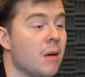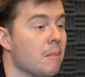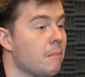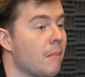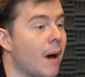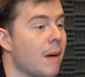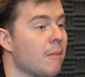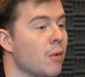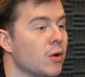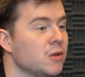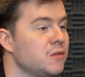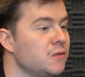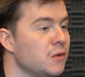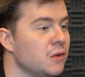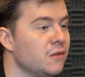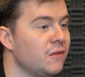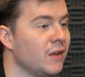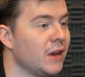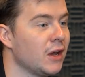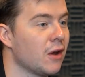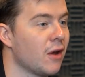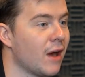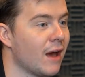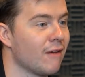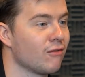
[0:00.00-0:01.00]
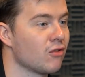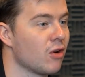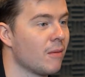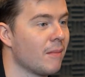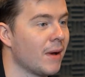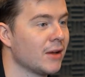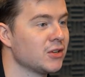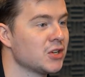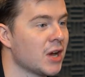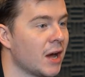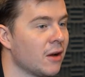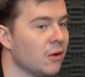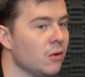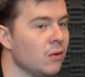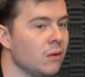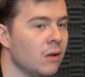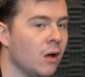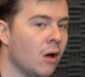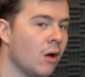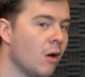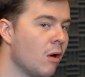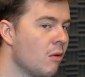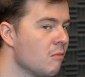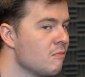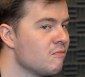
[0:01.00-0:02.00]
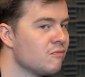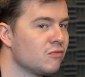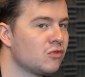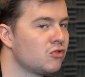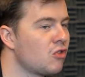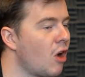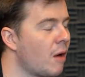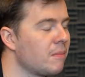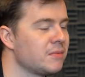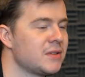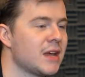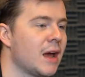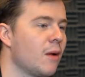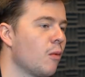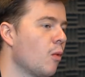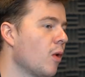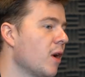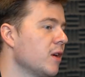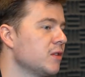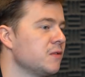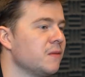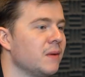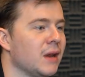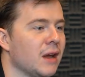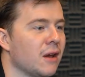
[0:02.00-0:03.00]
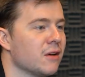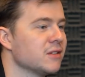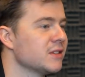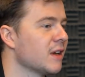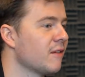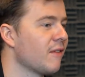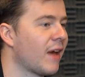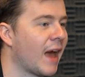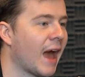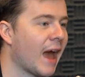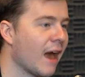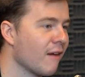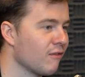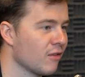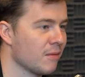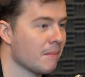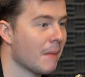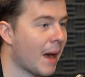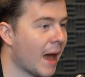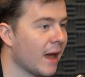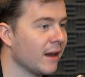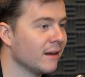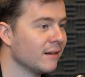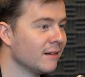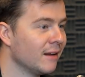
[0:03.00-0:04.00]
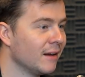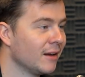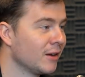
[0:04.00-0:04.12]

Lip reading: my most viewed video ever on my channel, top 10 worst videos I've ever made.